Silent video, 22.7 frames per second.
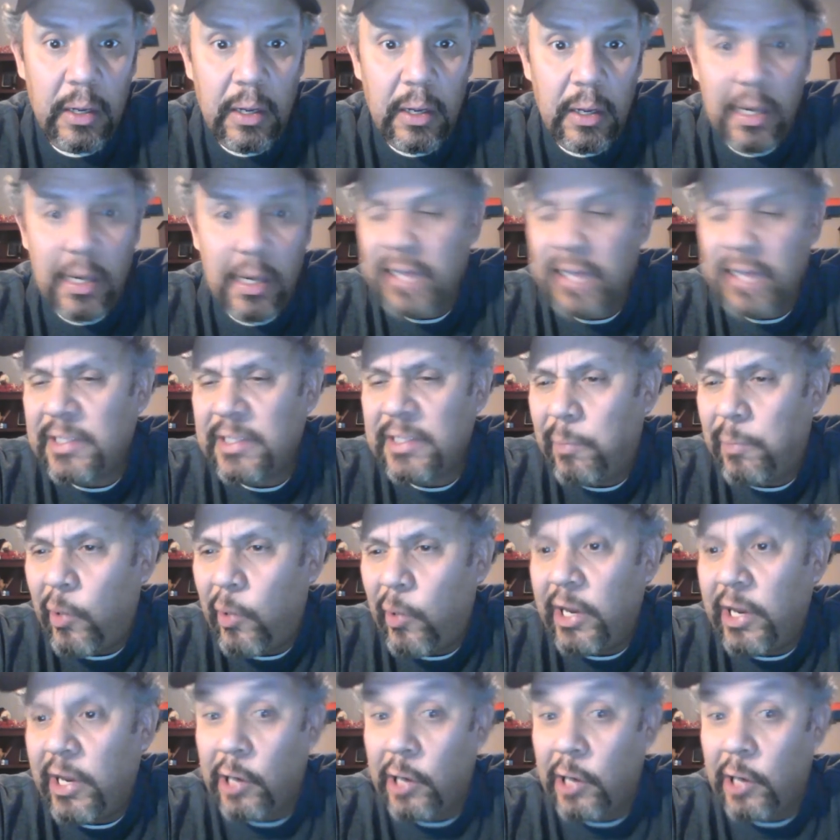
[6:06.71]
Let's
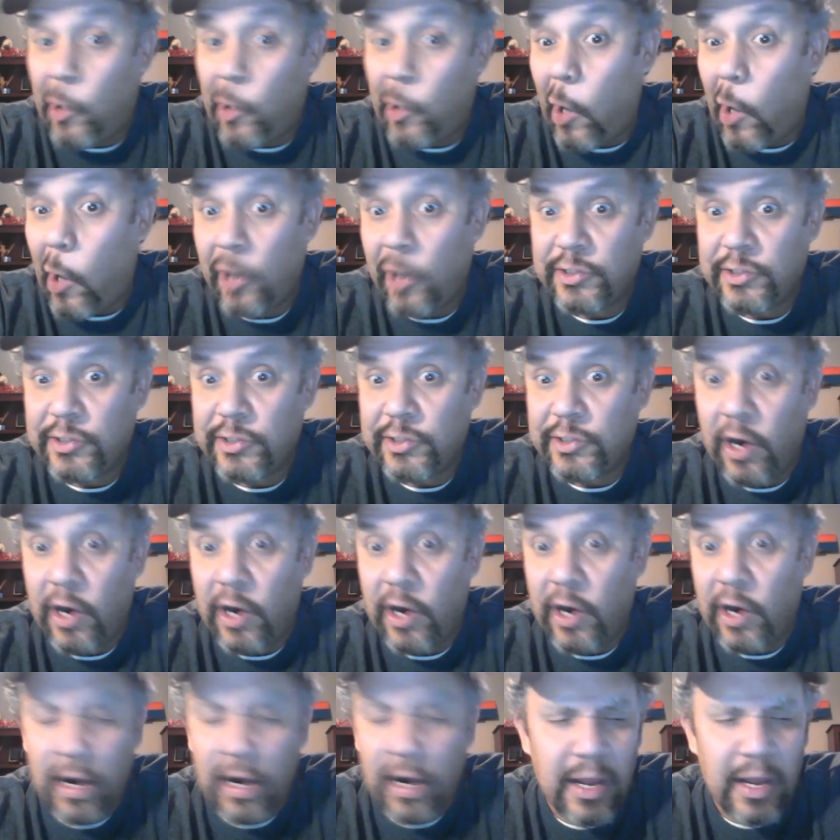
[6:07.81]
appoint a car
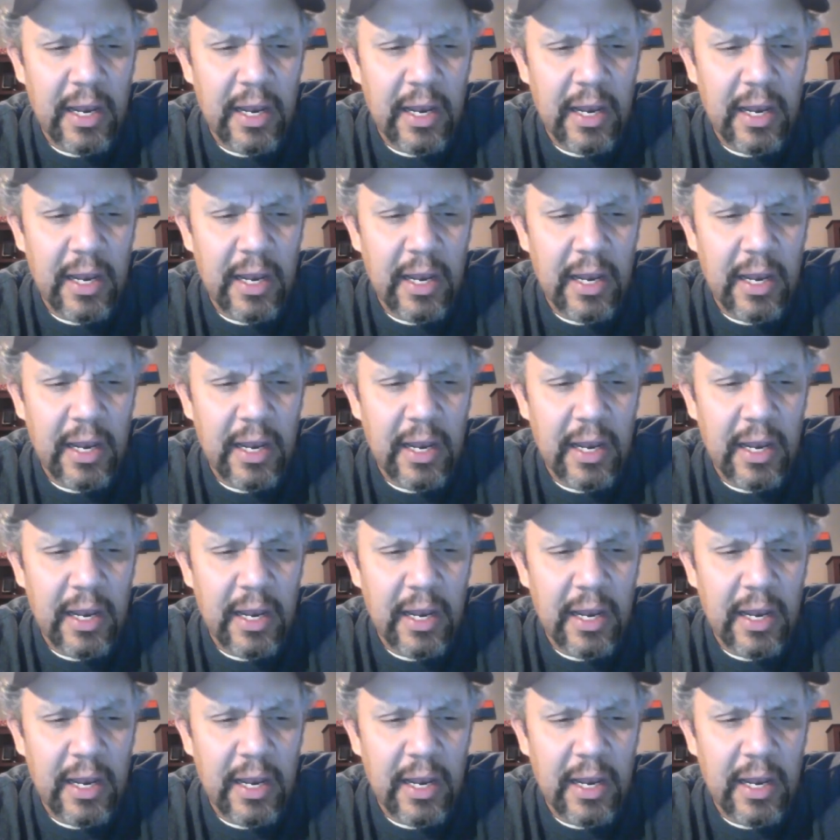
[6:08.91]
czar.